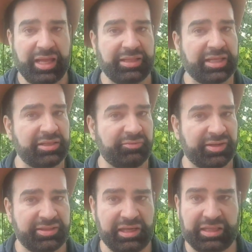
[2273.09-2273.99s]
it doesn't
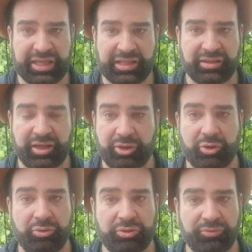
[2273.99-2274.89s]
facilitate the
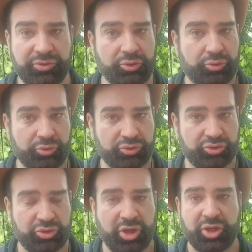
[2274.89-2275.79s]
growth of new roots.